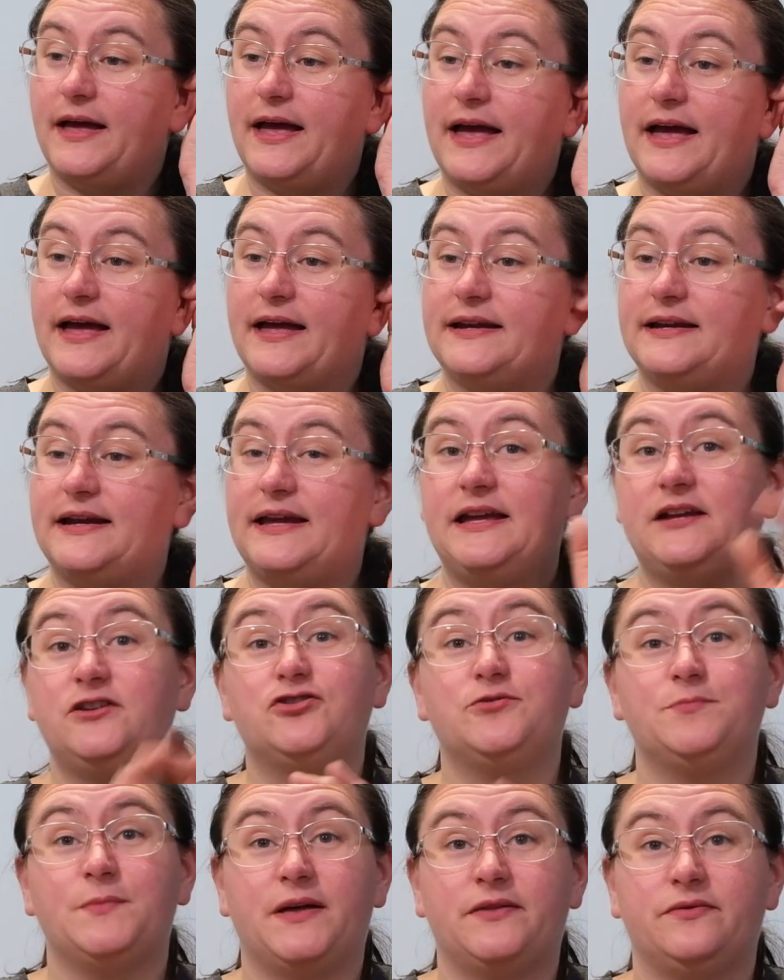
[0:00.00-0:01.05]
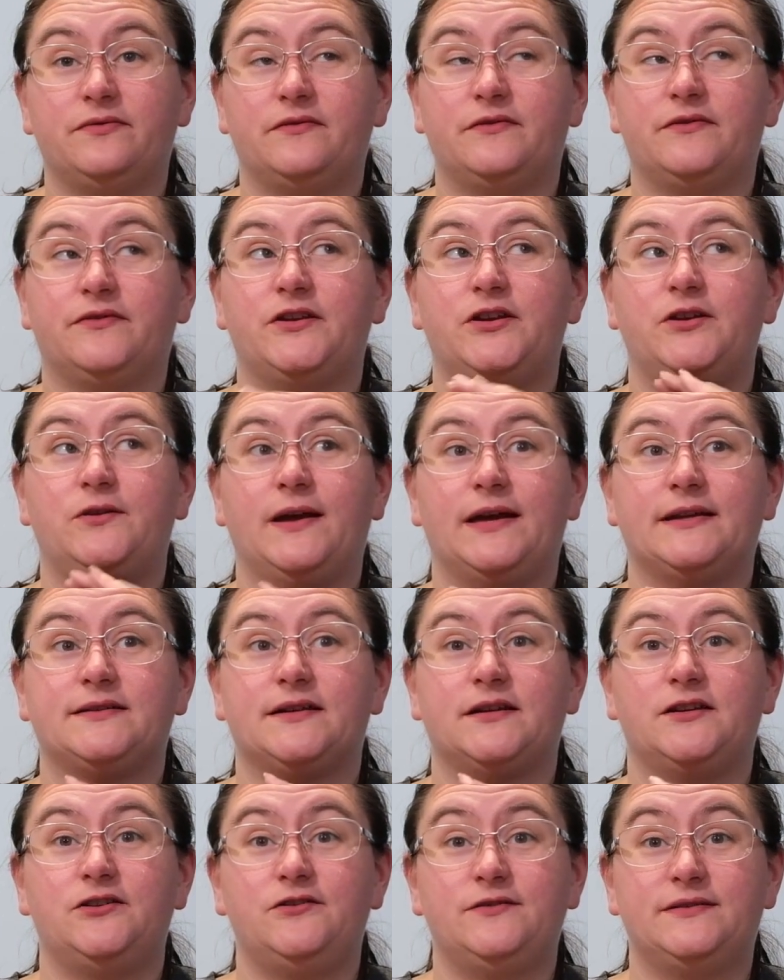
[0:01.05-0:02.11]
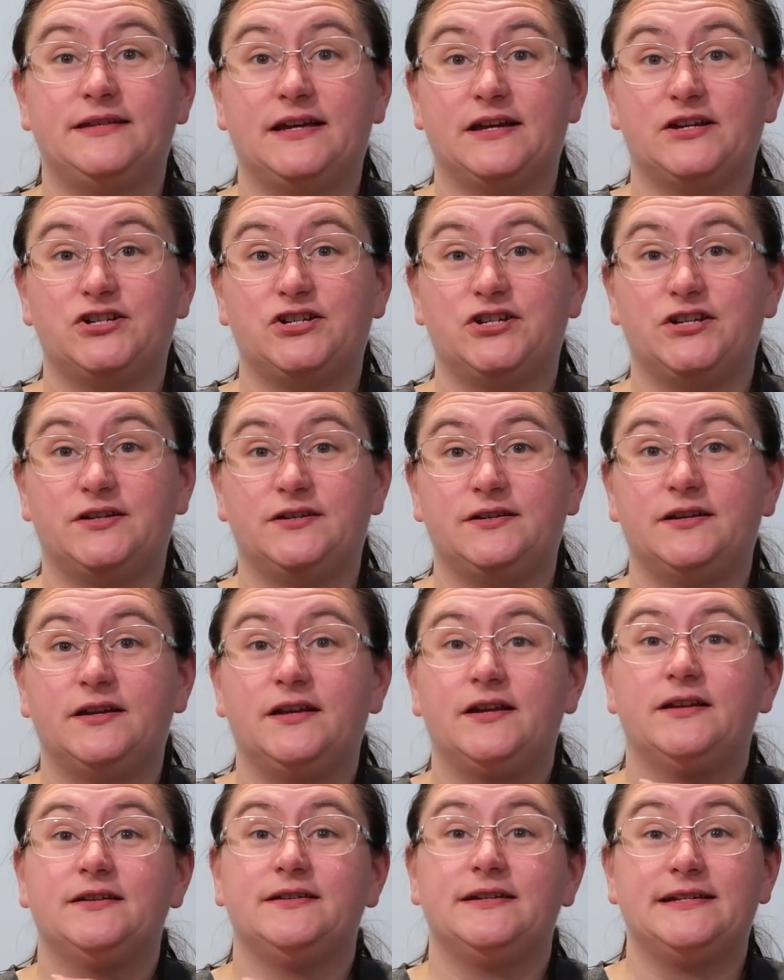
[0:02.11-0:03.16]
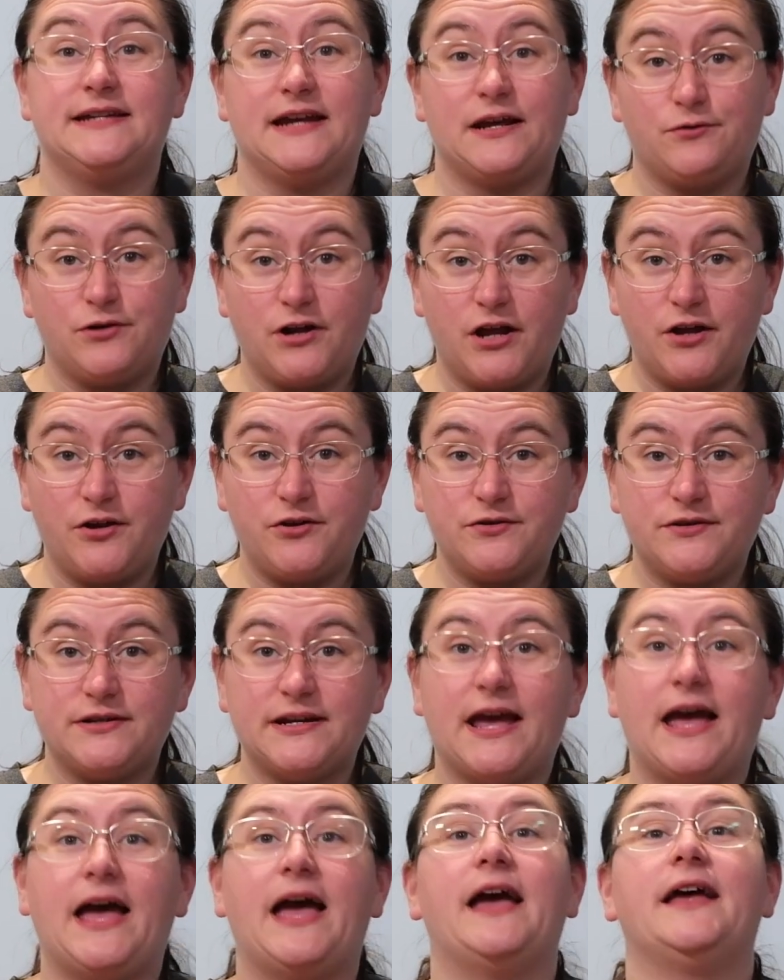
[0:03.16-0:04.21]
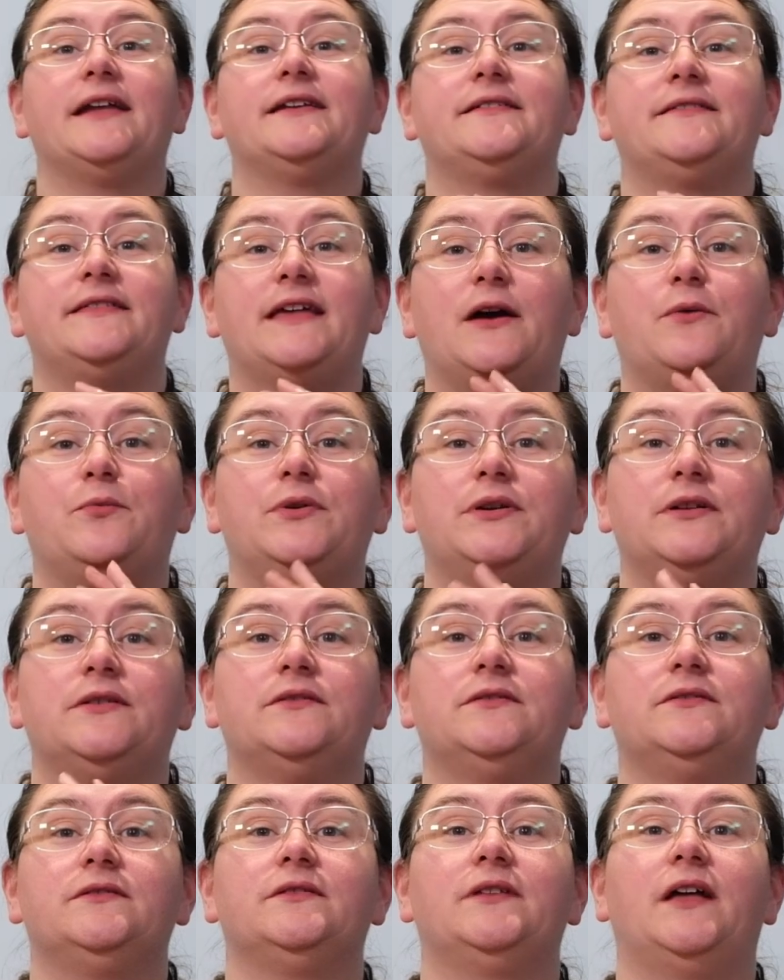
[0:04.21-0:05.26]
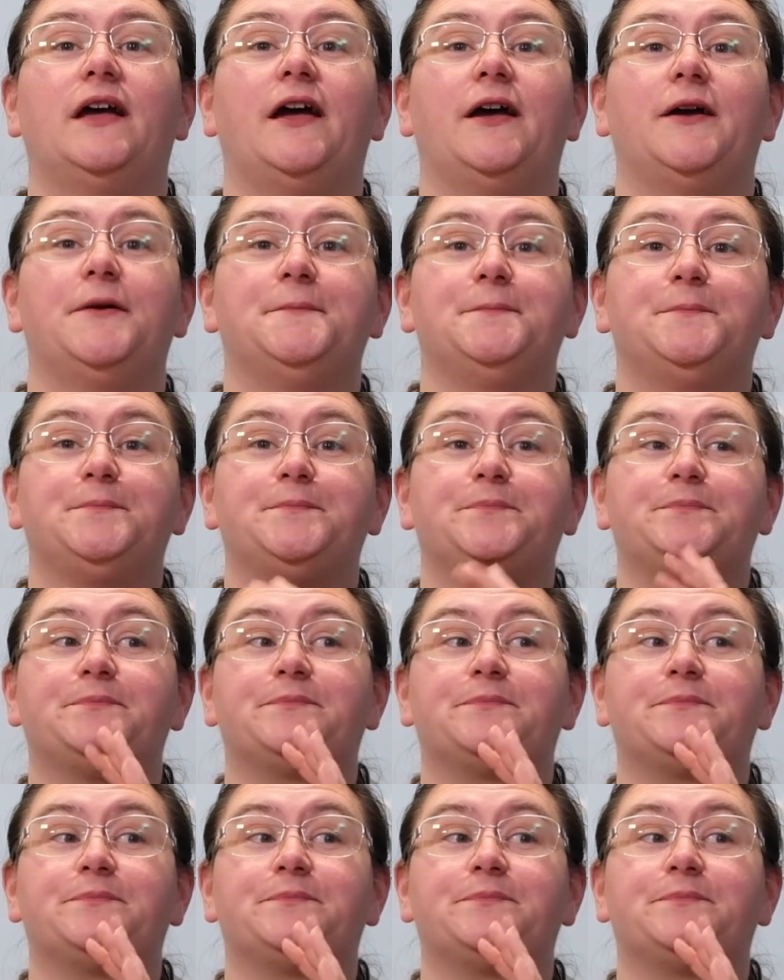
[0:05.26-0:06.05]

and each month you get a new section to download, and that will um,